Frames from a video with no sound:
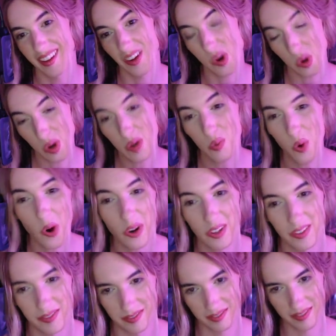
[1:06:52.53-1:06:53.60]
can
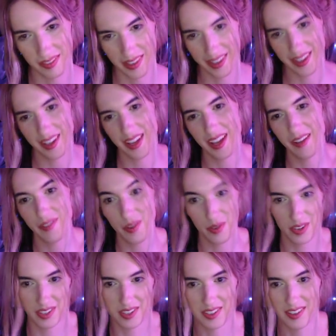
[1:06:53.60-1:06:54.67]
work if you
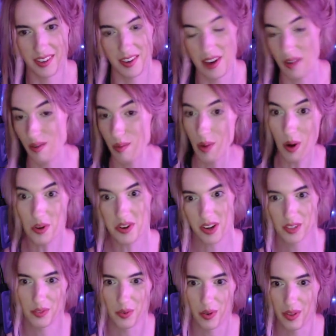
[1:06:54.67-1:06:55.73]
just never
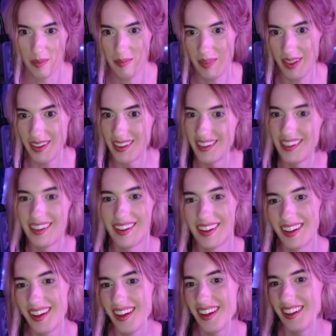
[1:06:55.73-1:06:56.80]
apologize for them.
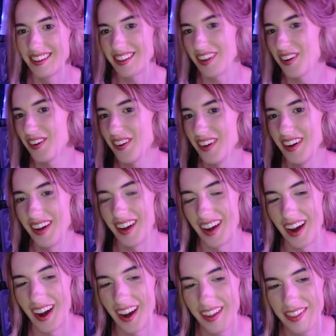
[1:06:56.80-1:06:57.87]
So
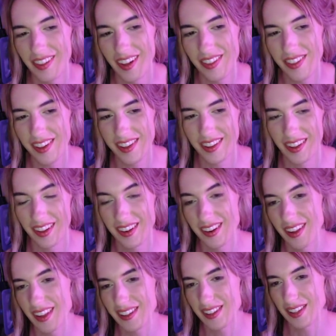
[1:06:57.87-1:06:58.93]
I think
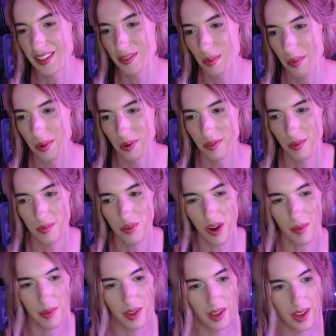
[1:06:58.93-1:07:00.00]
that's what we learned from
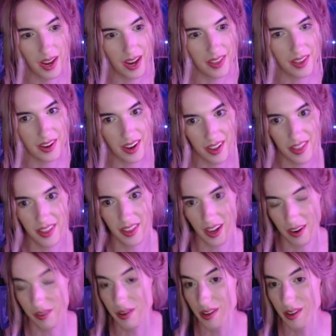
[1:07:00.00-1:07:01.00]
Trump. And then I agree that